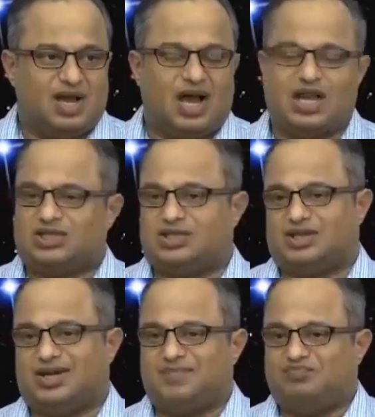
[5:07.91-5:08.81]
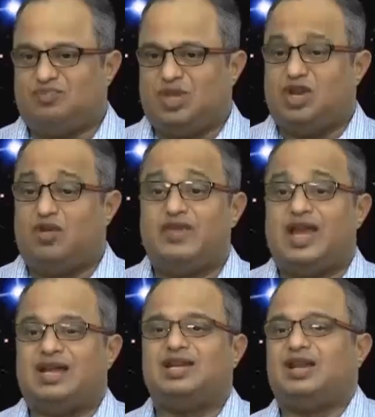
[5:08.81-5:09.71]
as we
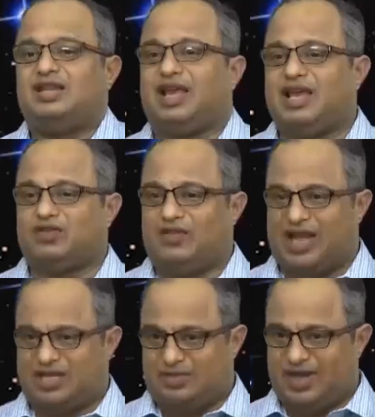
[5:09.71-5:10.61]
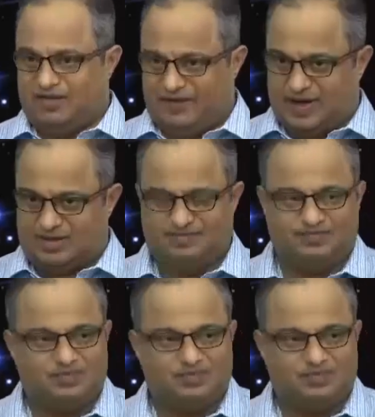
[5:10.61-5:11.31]
had done in the case of the Casimir effect,